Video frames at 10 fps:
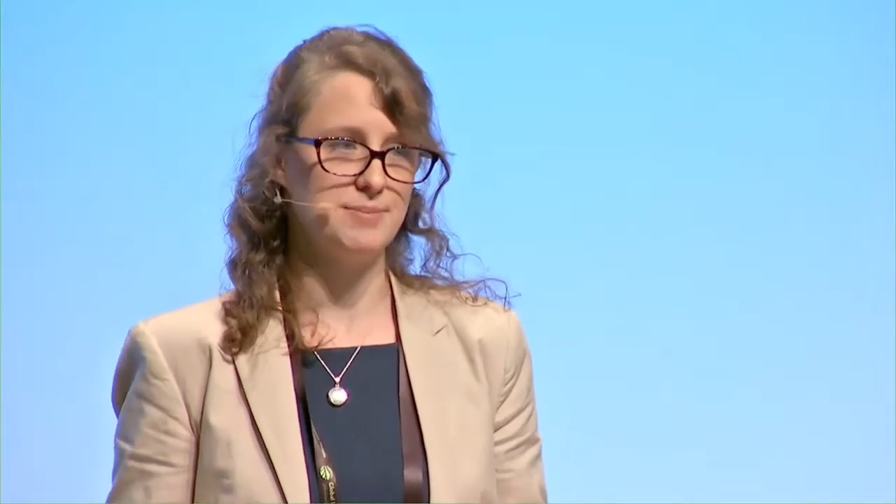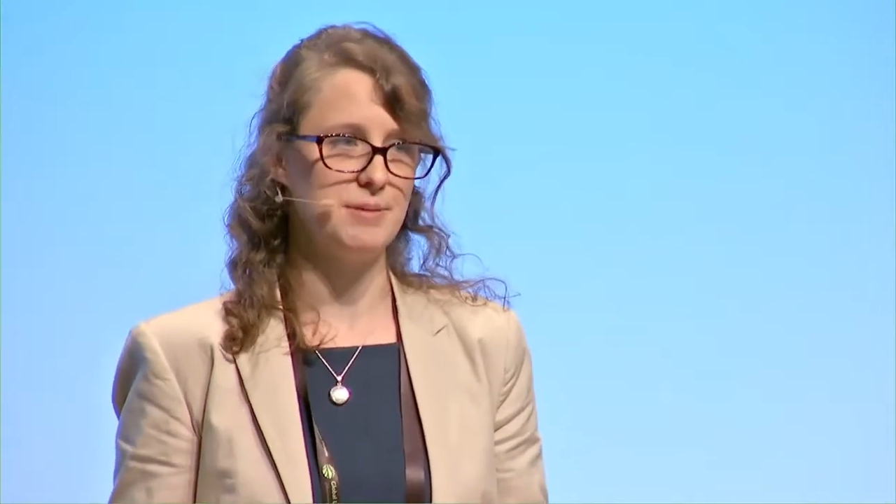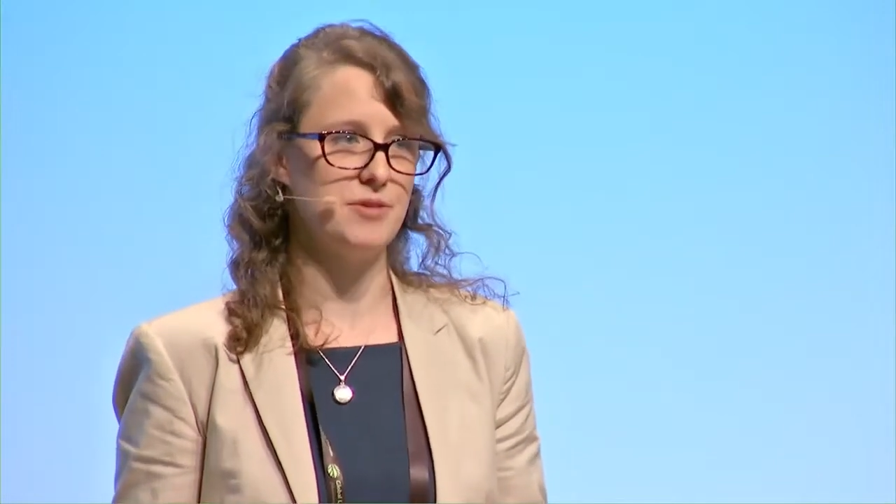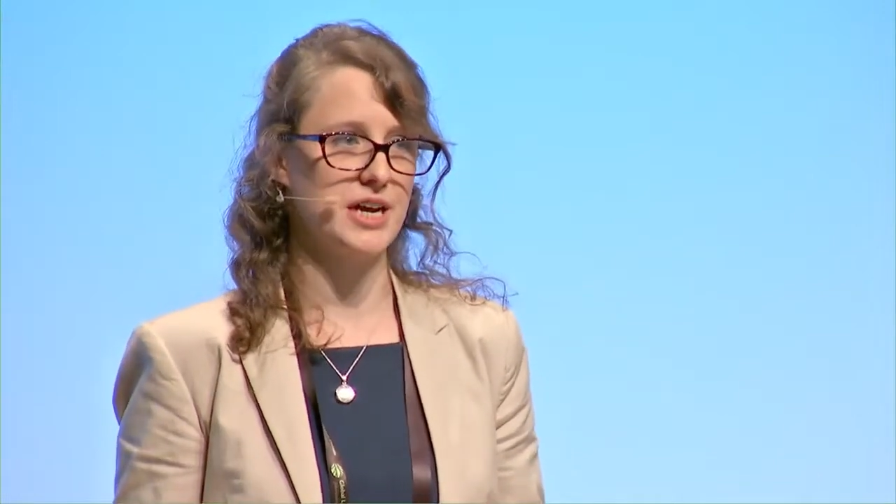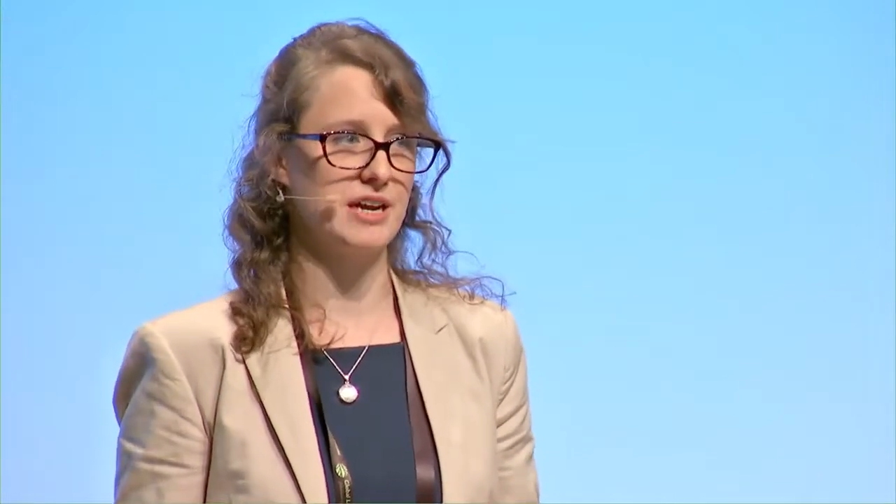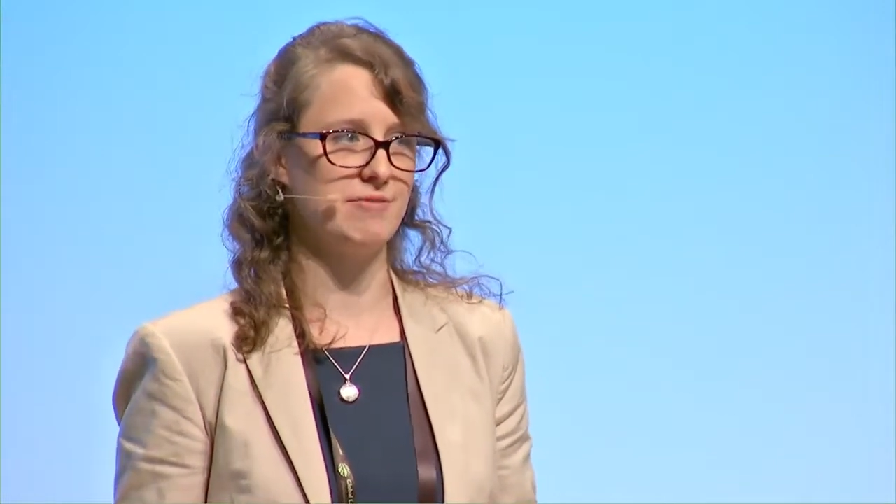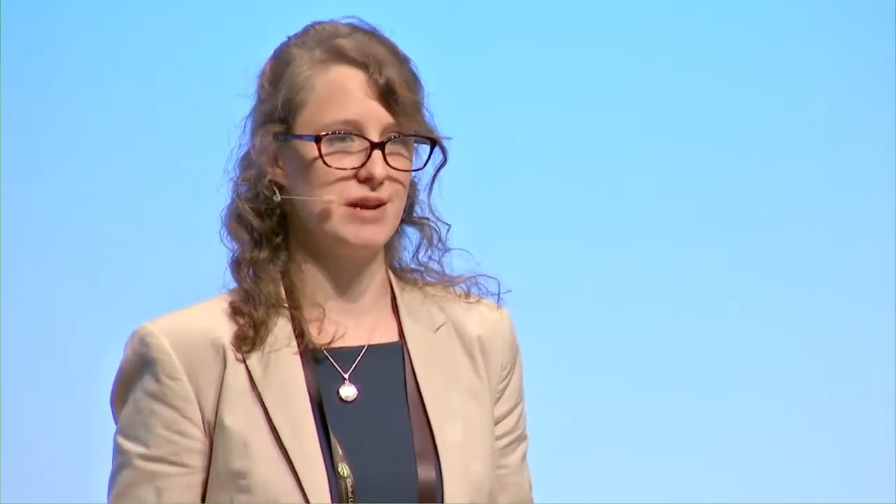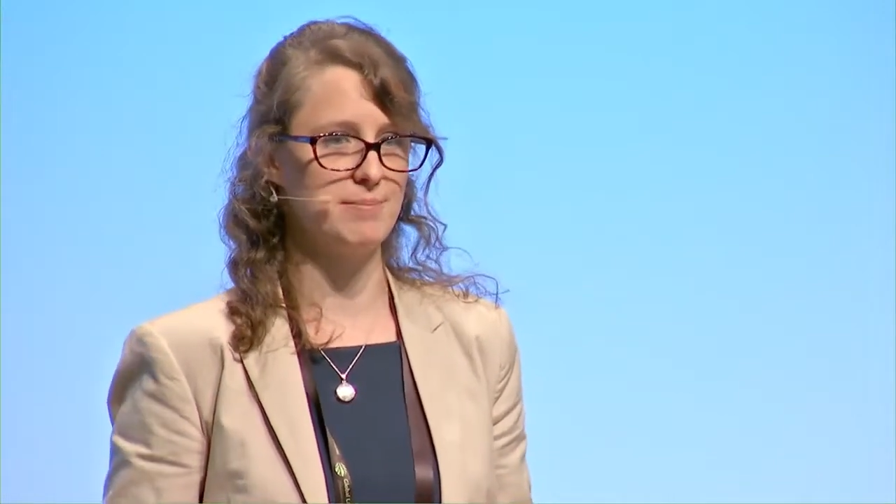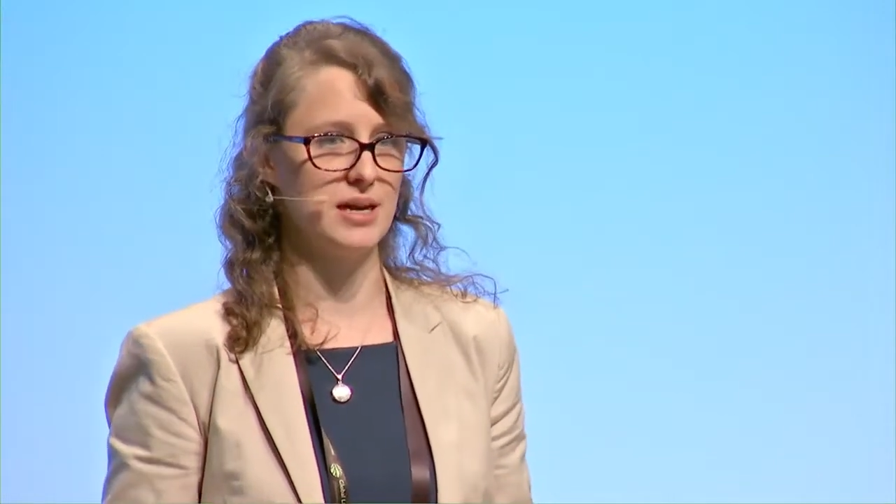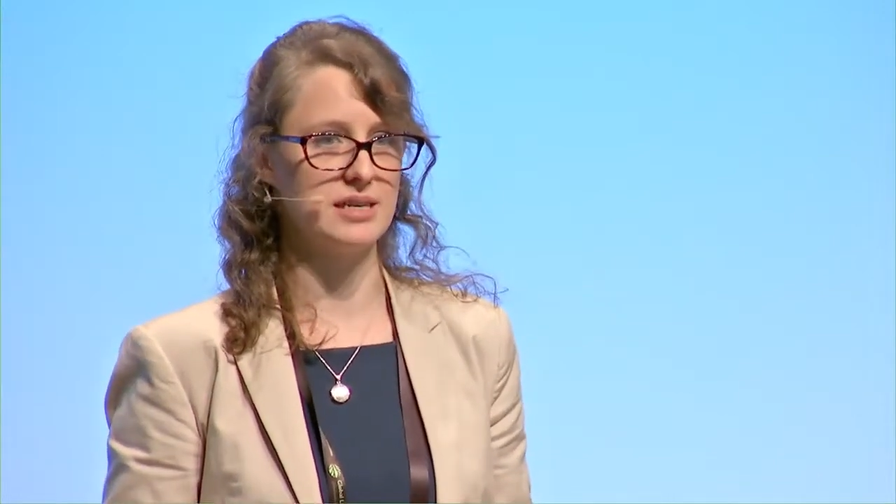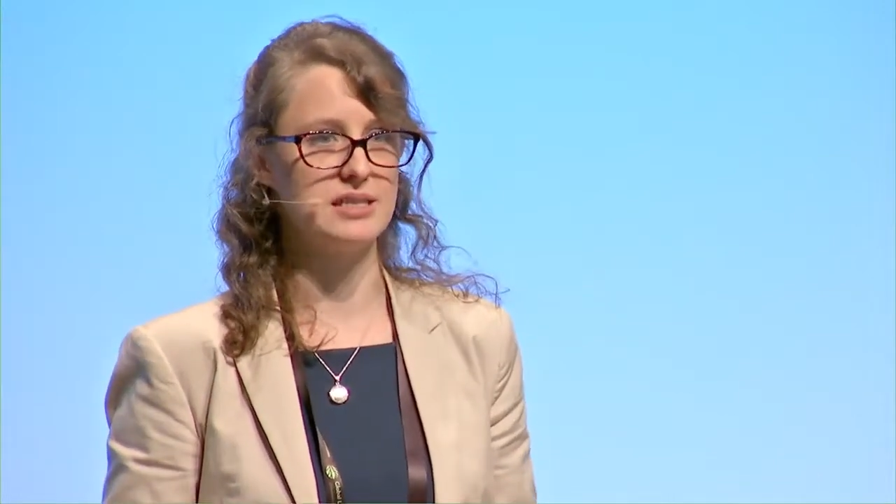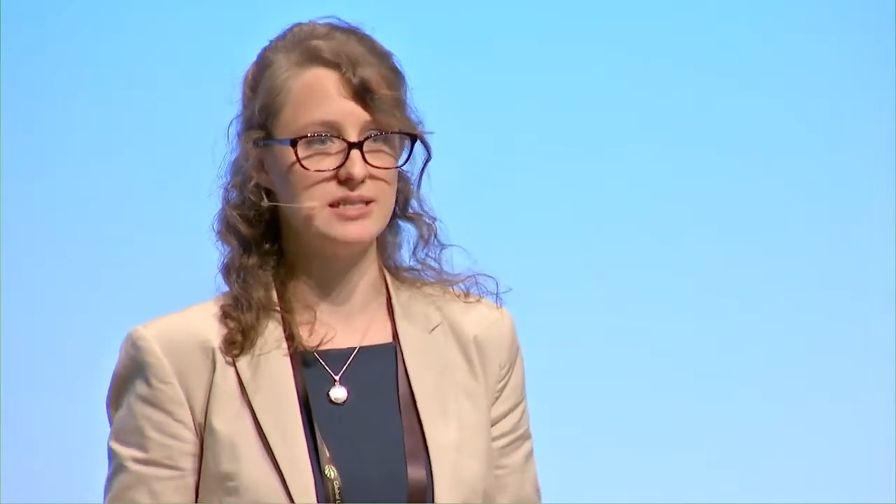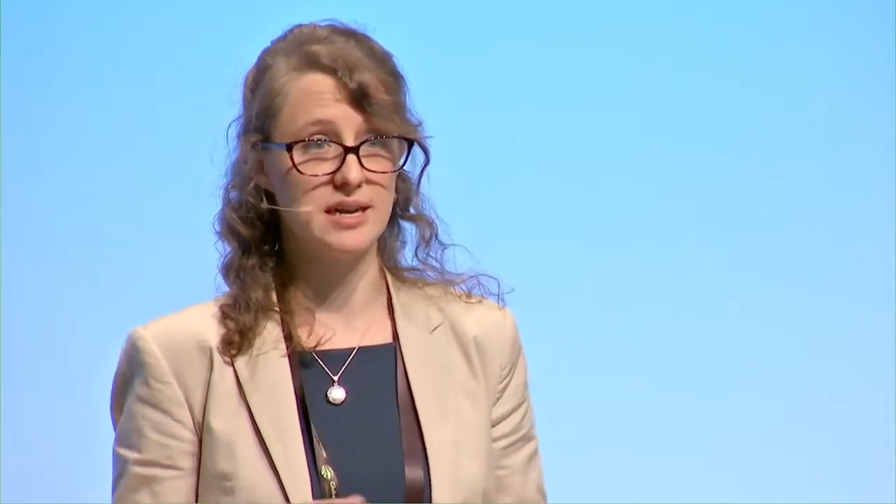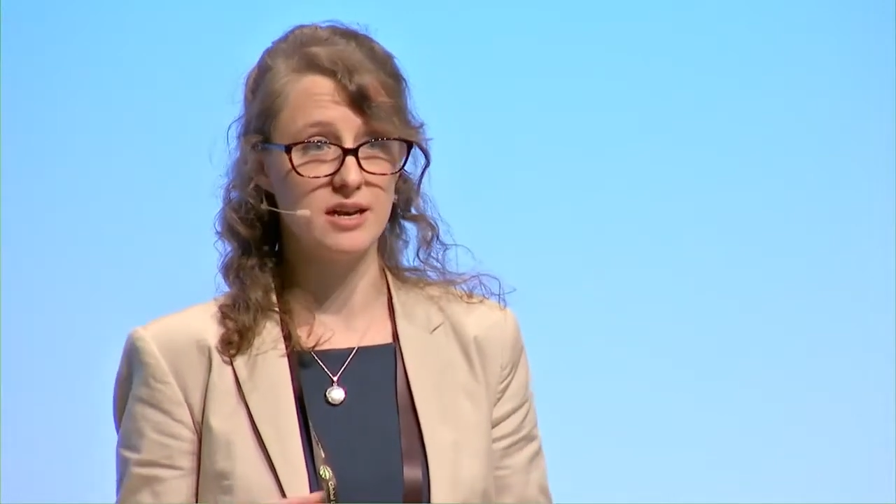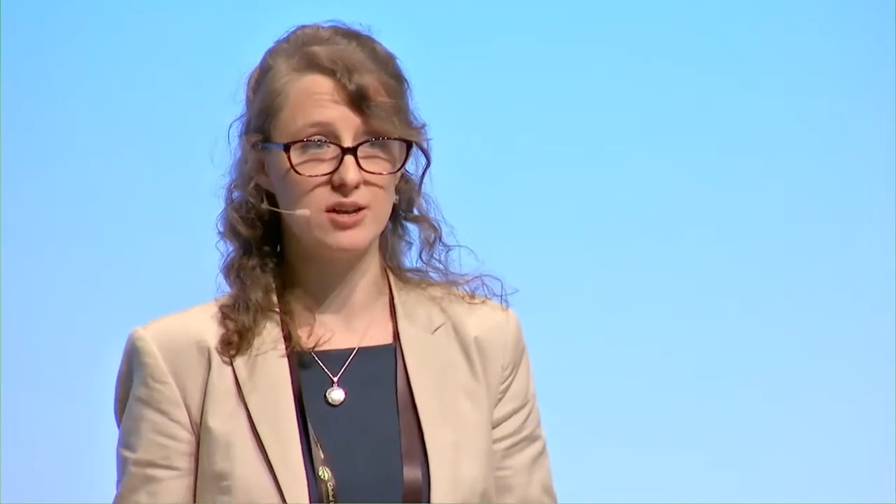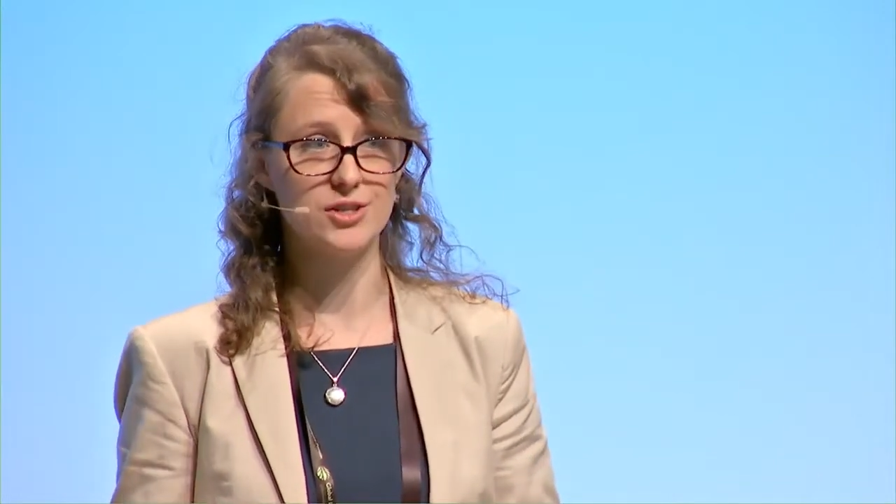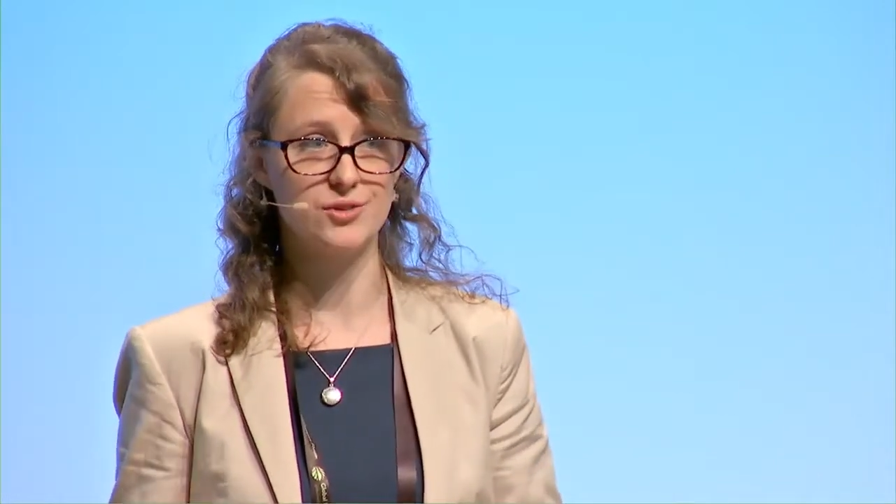been working on REDD+ has done a lot